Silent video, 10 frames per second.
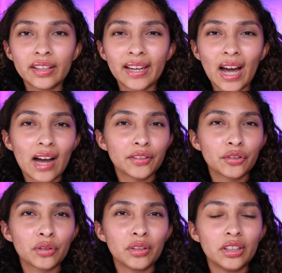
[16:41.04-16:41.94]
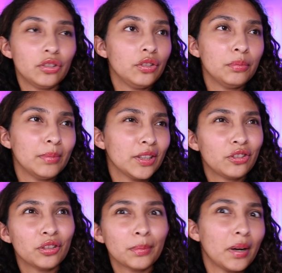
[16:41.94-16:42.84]
they asked her, like, do you
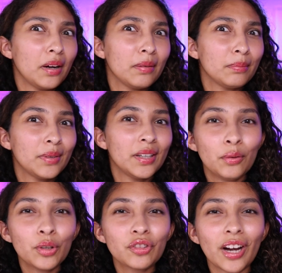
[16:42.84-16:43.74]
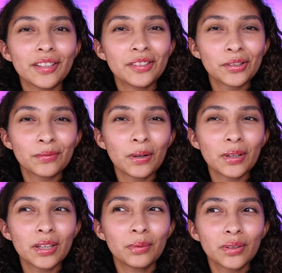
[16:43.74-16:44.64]
miss your mom? Which I just felt
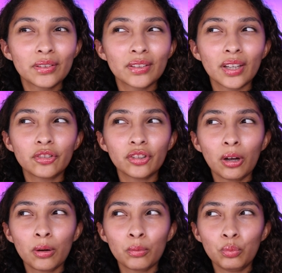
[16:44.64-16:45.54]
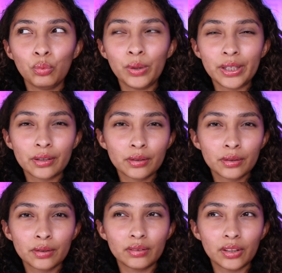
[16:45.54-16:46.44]
like was such a
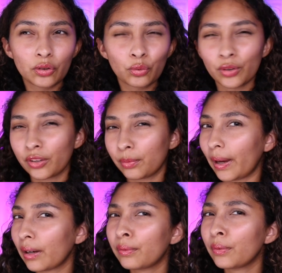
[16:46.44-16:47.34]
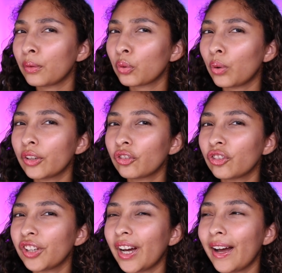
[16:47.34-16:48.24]
weird, disrespectful
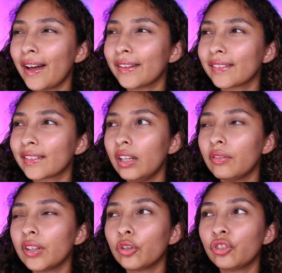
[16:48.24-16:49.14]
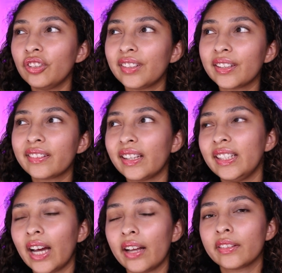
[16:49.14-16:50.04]
question to ask. Even though she did say
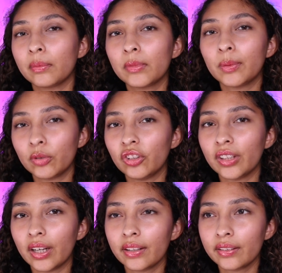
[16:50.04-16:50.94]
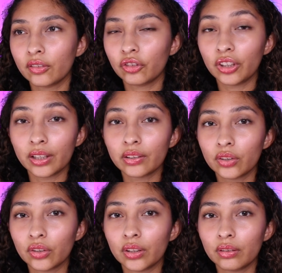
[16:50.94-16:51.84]
yes, yeah, sometimes she does, and she
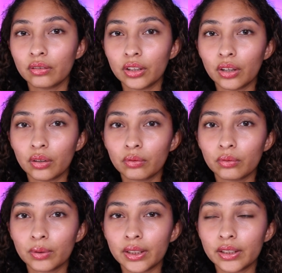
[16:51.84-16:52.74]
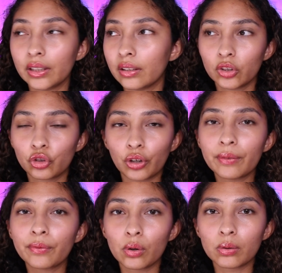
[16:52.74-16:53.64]
answered it, you know, really
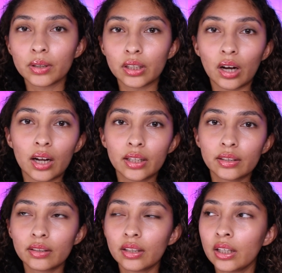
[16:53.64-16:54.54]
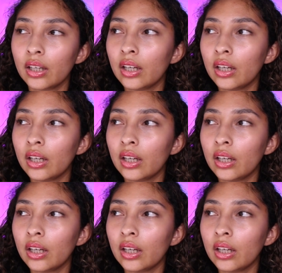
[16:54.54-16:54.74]
straightforward and honestly.